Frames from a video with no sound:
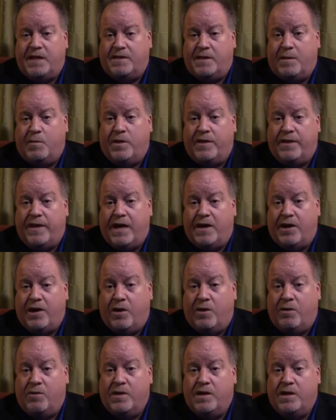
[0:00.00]
someone they
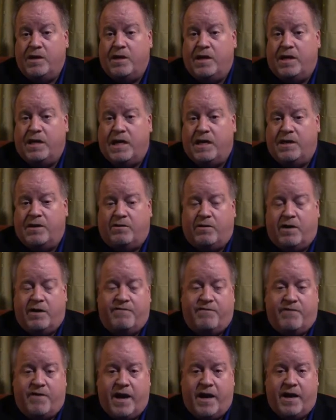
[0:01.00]
know, either a
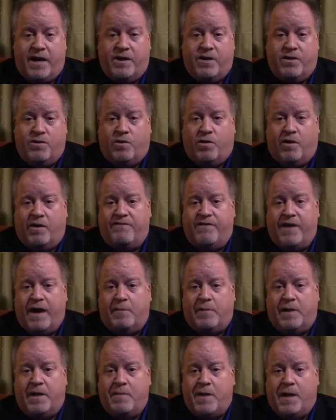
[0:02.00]
friend or a
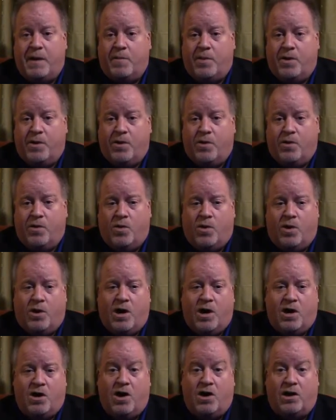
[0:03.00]
family member
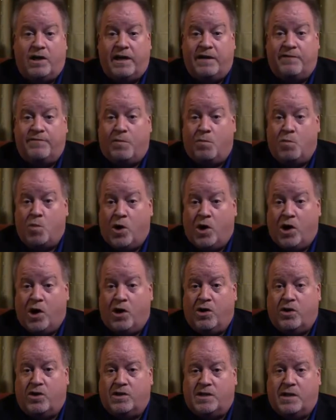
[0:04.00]
or a colleague from
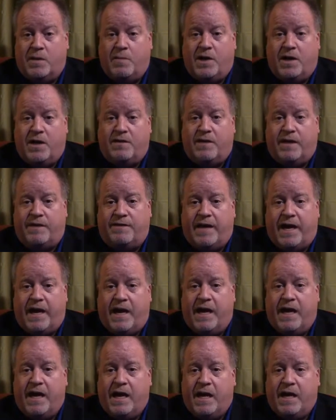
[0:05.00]
work or somebody that
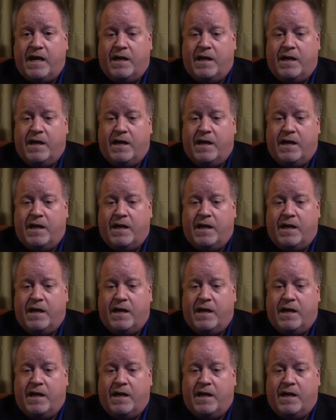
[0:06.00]
they,